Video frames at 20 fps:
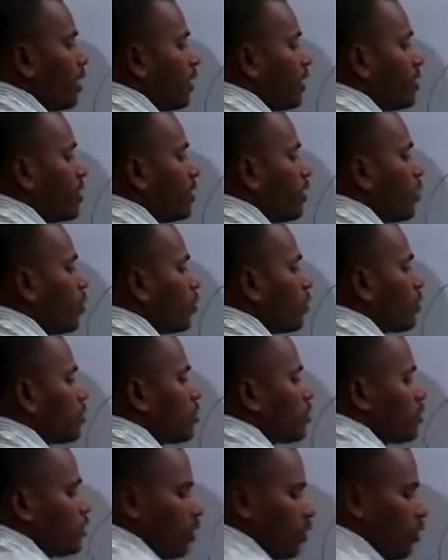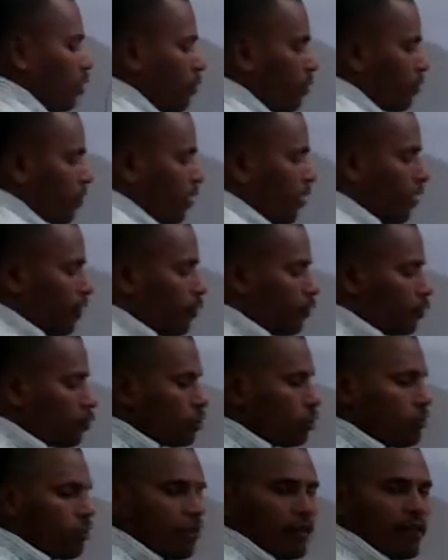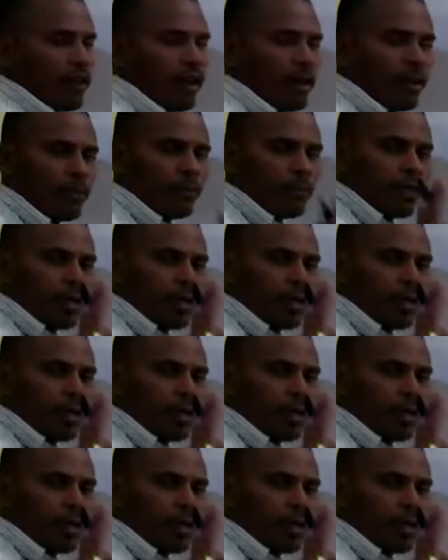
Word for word: is equals to 0. If you simplify,